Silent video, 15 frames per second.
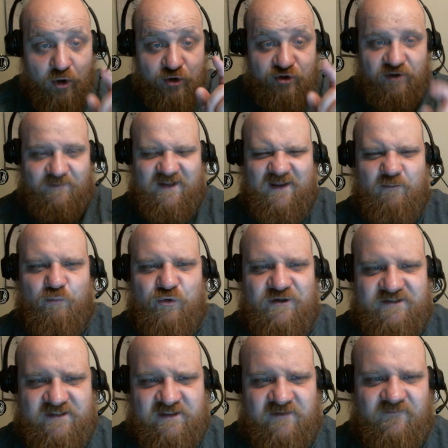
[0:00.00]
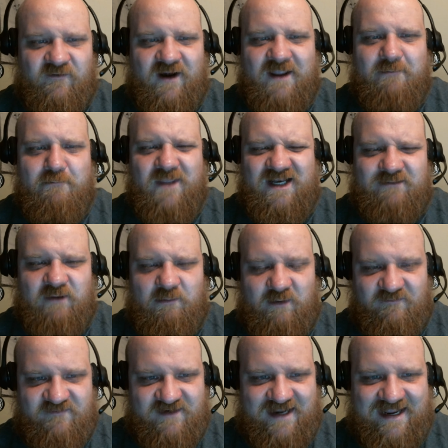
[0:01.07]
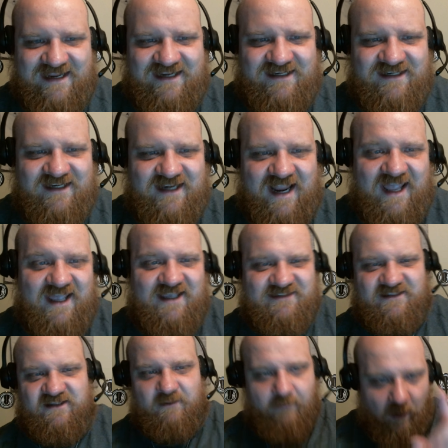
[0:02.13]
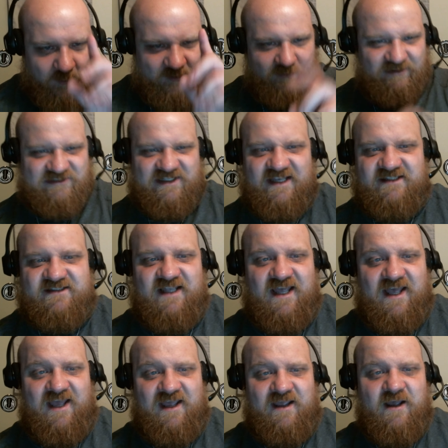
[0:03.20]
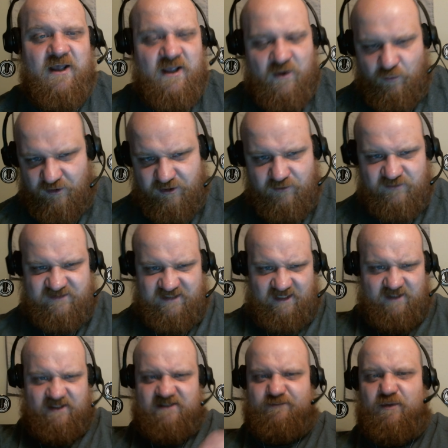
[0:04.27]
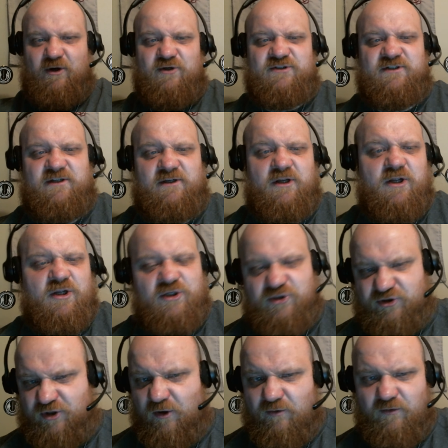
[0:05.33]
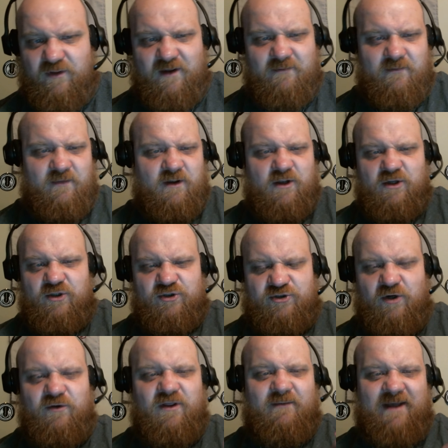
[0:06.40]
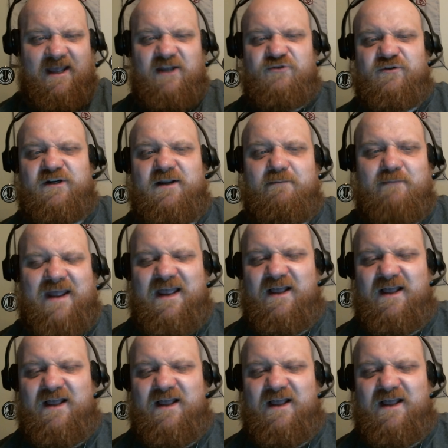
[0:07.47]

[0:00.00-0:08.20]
should be imprisoned for a minimum of 90 days at the moment at which they say, when you see this person, show them hatred and